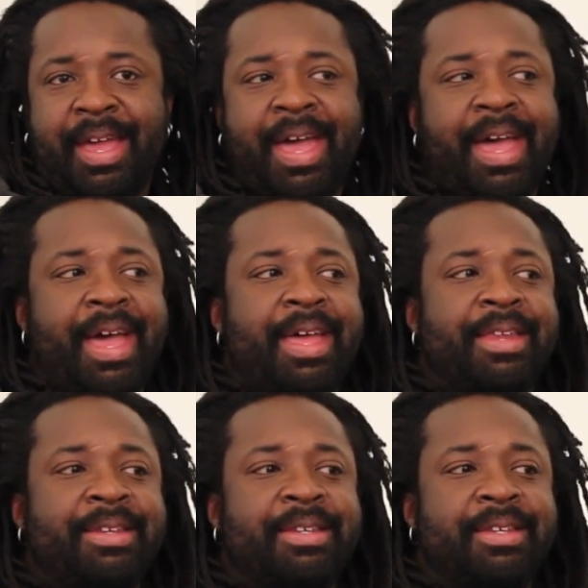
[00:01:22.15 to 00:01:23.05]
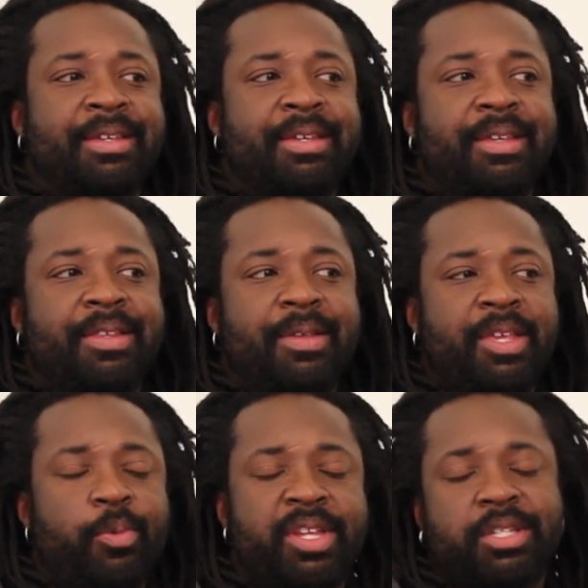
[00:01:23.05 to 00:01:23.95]
And uh,
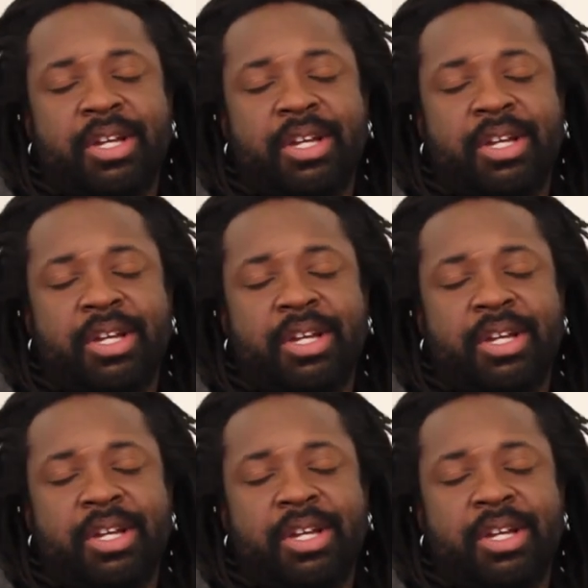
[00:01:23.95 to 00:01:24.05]
he went